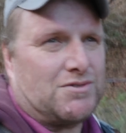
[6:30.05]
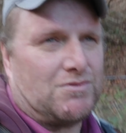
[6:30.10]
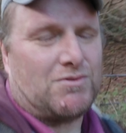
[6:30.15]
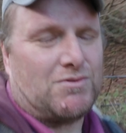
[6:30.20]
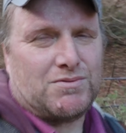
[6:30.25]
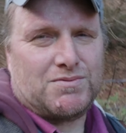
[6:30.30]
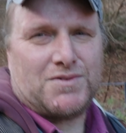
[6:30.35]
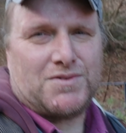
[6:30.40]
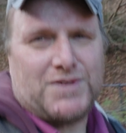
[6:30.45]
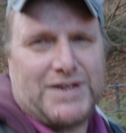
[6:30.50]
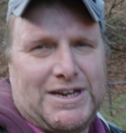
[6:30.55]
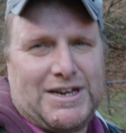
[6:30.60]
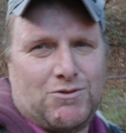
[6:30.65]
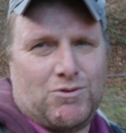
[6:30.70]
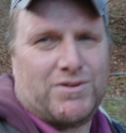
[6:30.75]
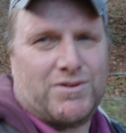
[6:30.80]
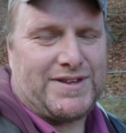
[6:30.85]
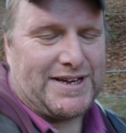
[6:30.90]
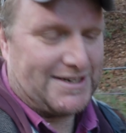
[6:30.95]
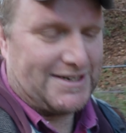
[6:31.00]

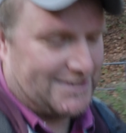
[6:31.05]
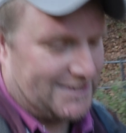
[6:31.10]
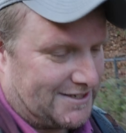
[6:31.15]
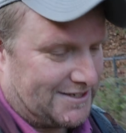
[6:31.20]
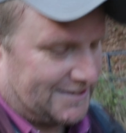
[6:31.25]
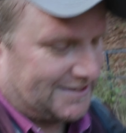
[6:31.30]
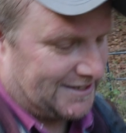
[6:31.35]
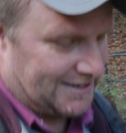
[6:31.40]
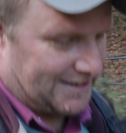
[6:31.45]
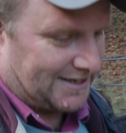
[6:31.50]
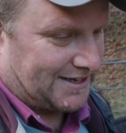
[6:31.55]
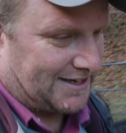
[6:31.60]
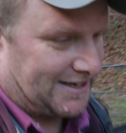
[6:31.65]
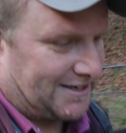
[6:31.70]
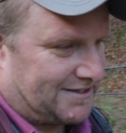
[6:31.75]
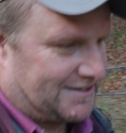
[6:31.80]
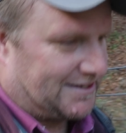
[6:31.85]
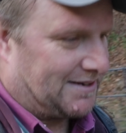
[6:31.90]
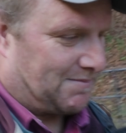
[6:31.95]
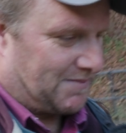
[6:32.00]
authenticity
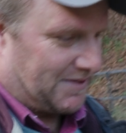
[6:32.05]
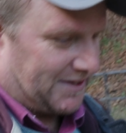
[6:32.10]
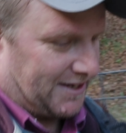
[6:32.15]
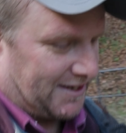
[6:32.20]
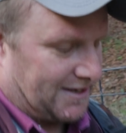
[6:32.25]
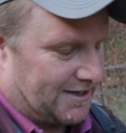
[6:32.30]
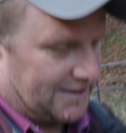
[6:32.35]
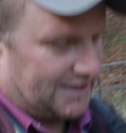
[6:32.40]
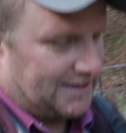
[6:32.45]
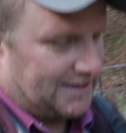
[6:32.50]
is something.